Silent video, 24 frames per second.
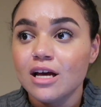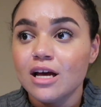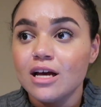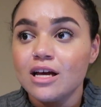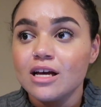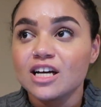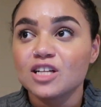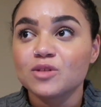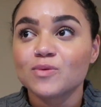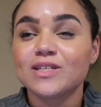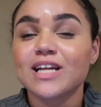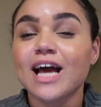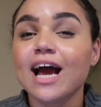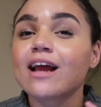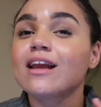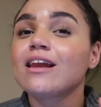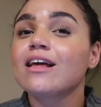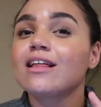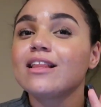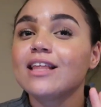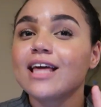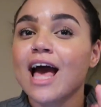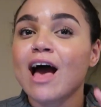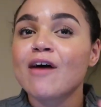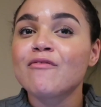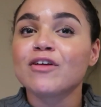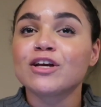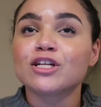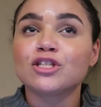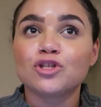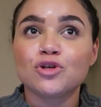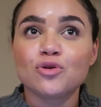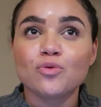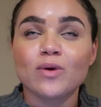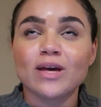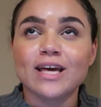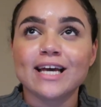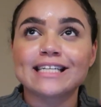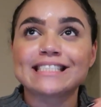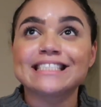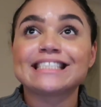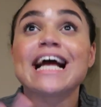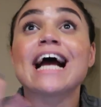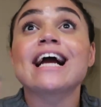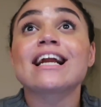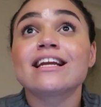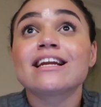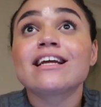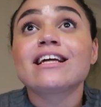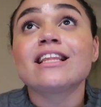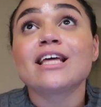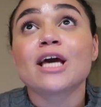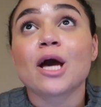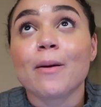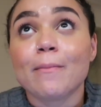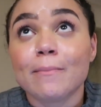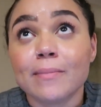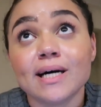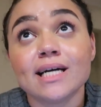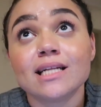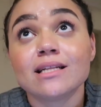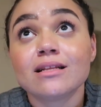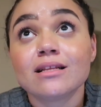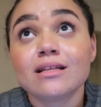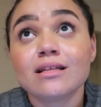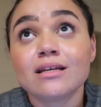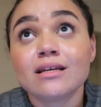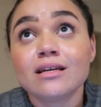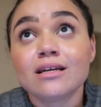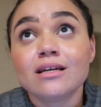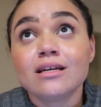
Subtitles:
Because we technically have like 2 weeks, technically a month